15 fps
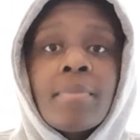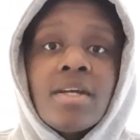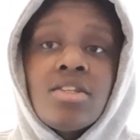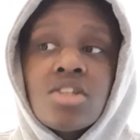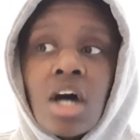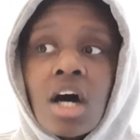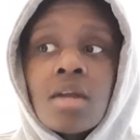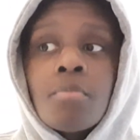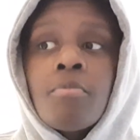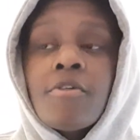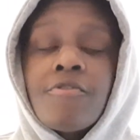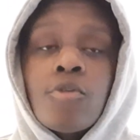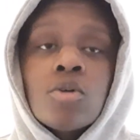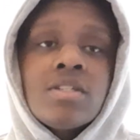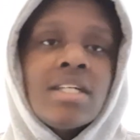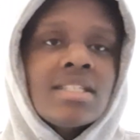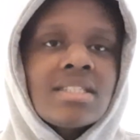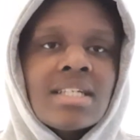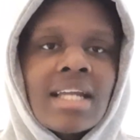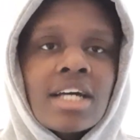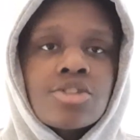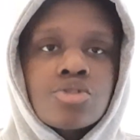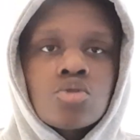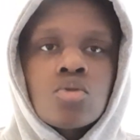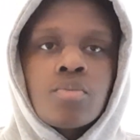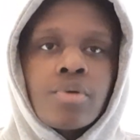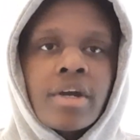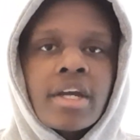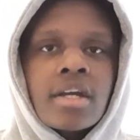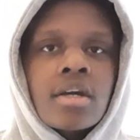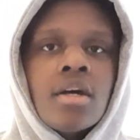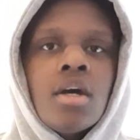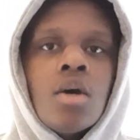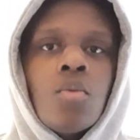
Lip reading: be done before the international break